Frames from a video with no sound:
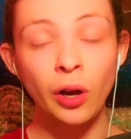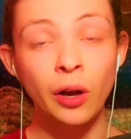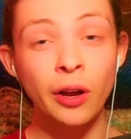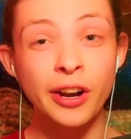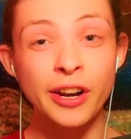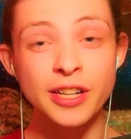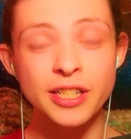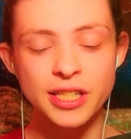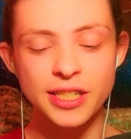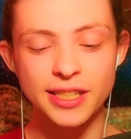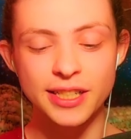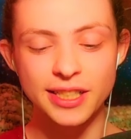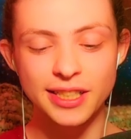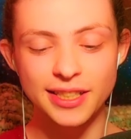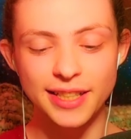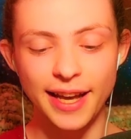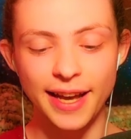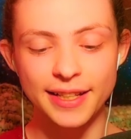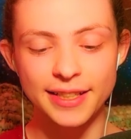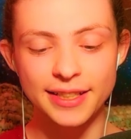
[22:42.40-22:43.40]
Krishna
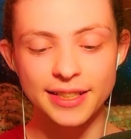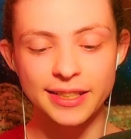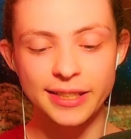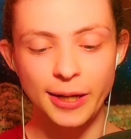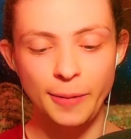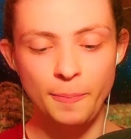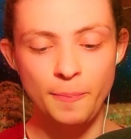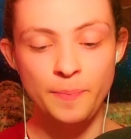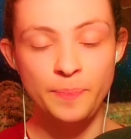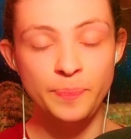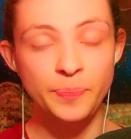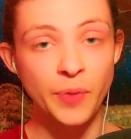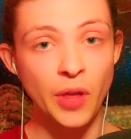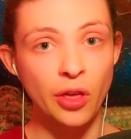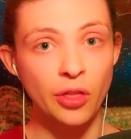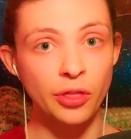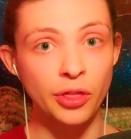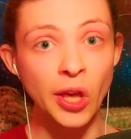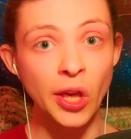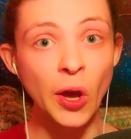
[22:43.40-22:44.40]
says,
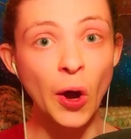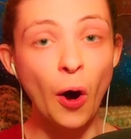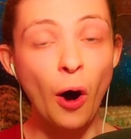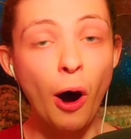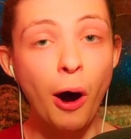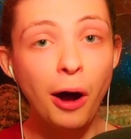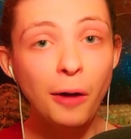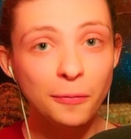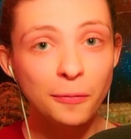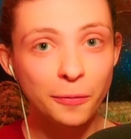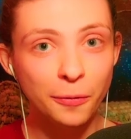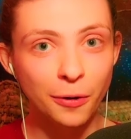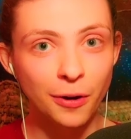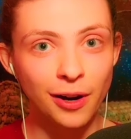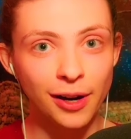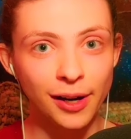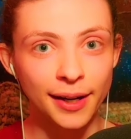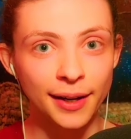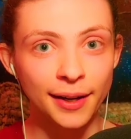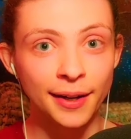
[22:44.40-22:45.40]
the
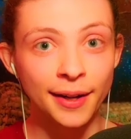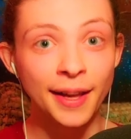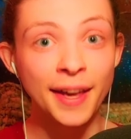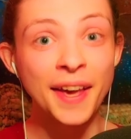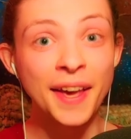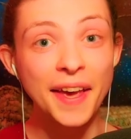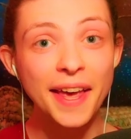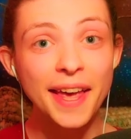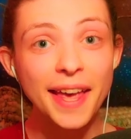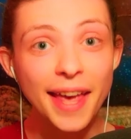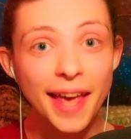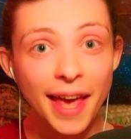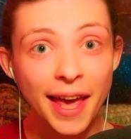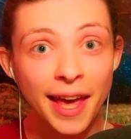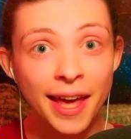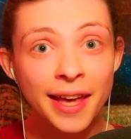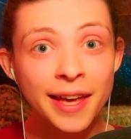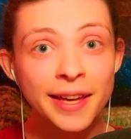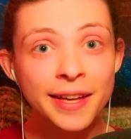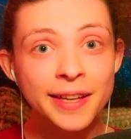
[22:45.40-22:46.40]
offering
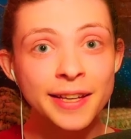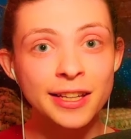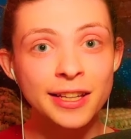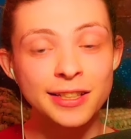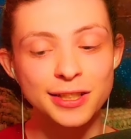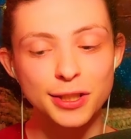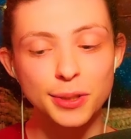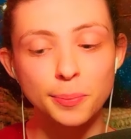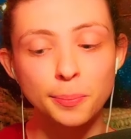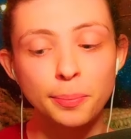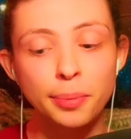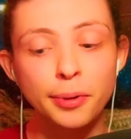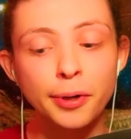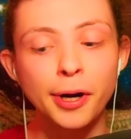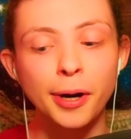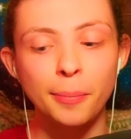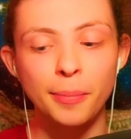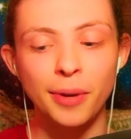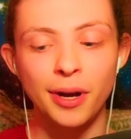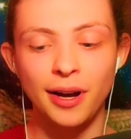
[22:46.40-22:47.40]
is
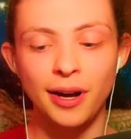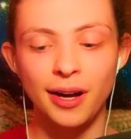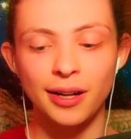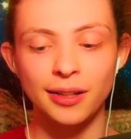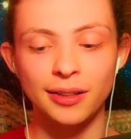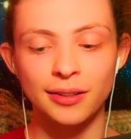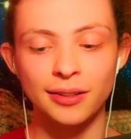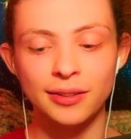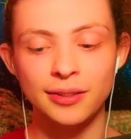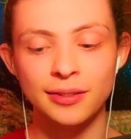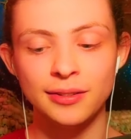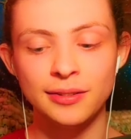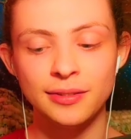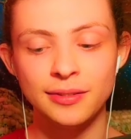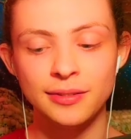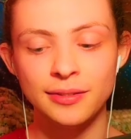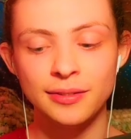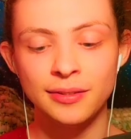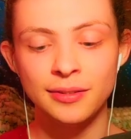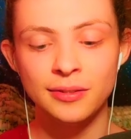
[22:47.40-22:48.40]
Brahman.
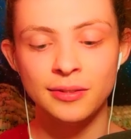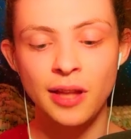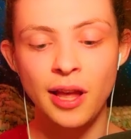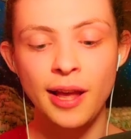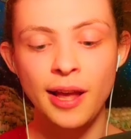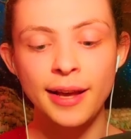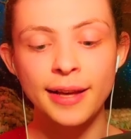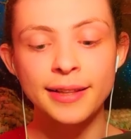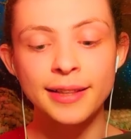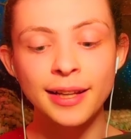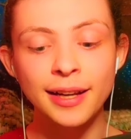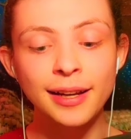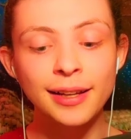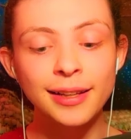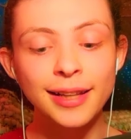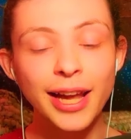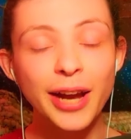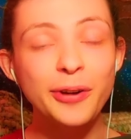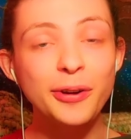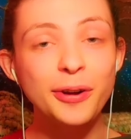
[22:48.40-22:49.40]
The
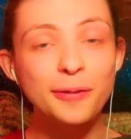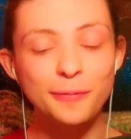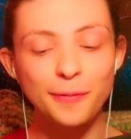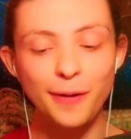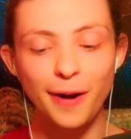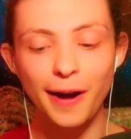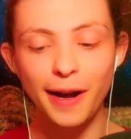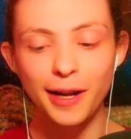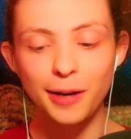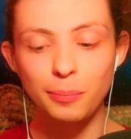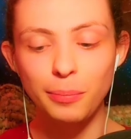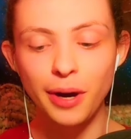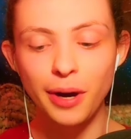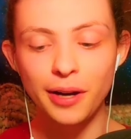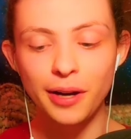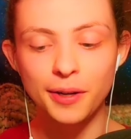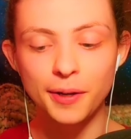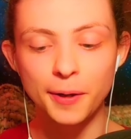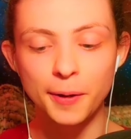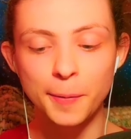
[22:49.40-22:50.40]
clarified
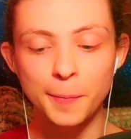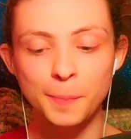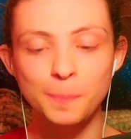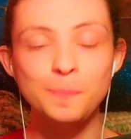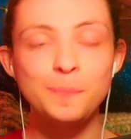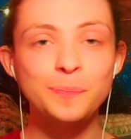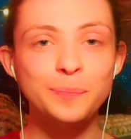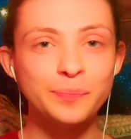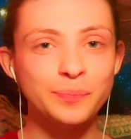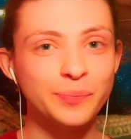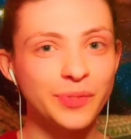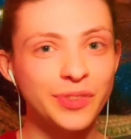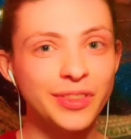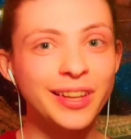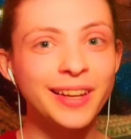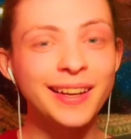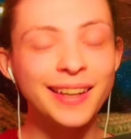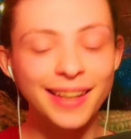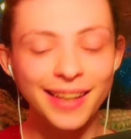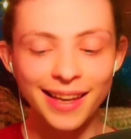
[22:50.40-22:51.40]
butter,
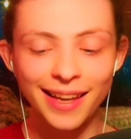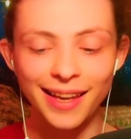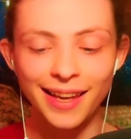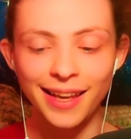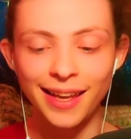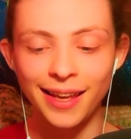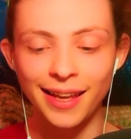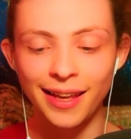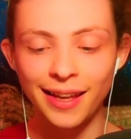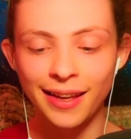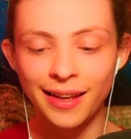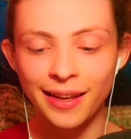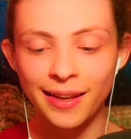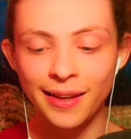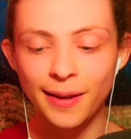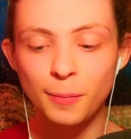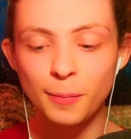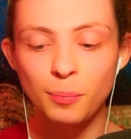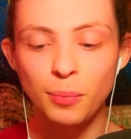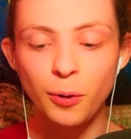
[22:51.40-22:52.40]
the ghee
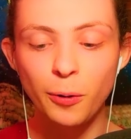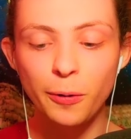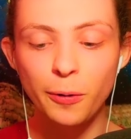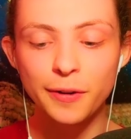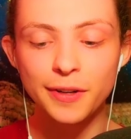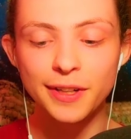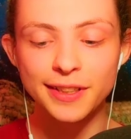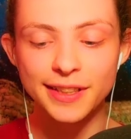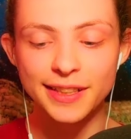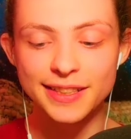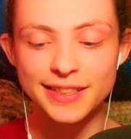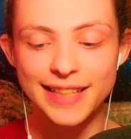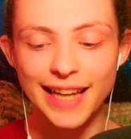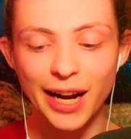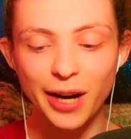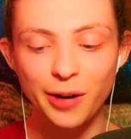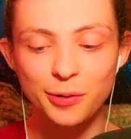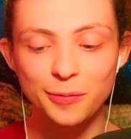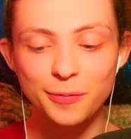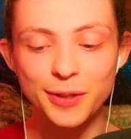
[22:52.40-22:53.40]
poured in the
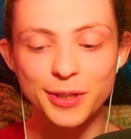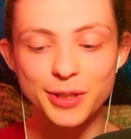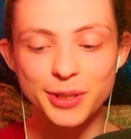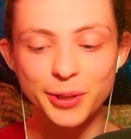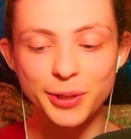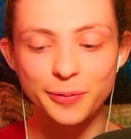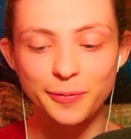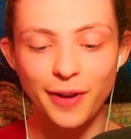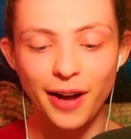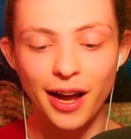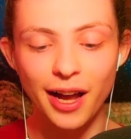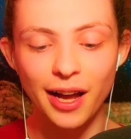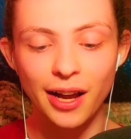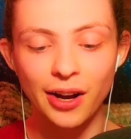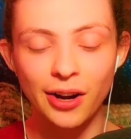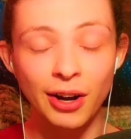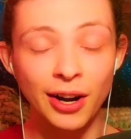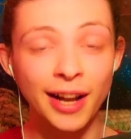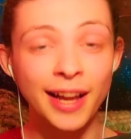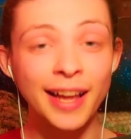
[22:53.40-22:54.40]
sacrificial
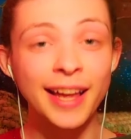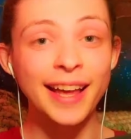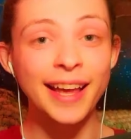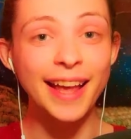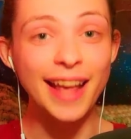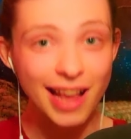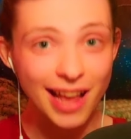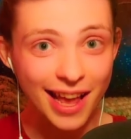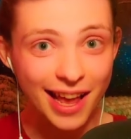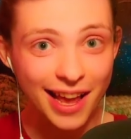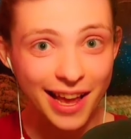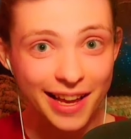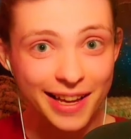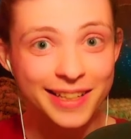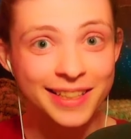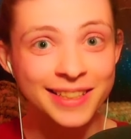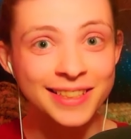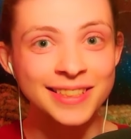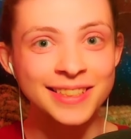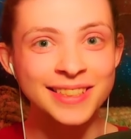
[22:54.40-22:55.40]
fire,
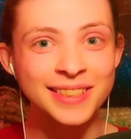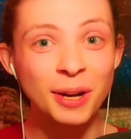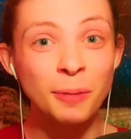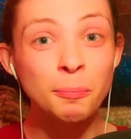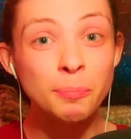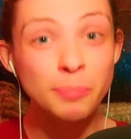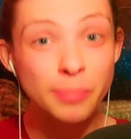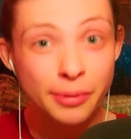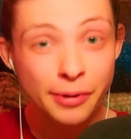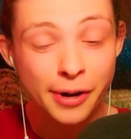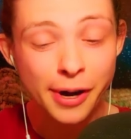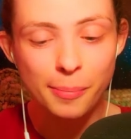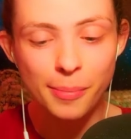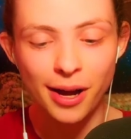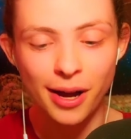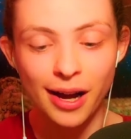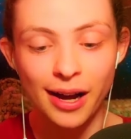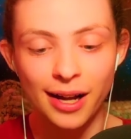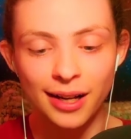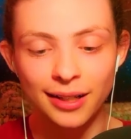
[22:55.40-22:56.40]
is
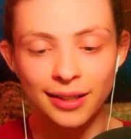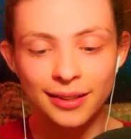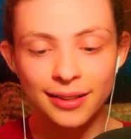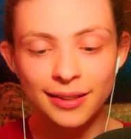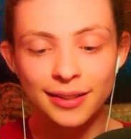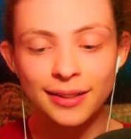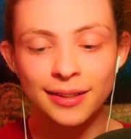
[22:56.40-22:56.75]
Brahman.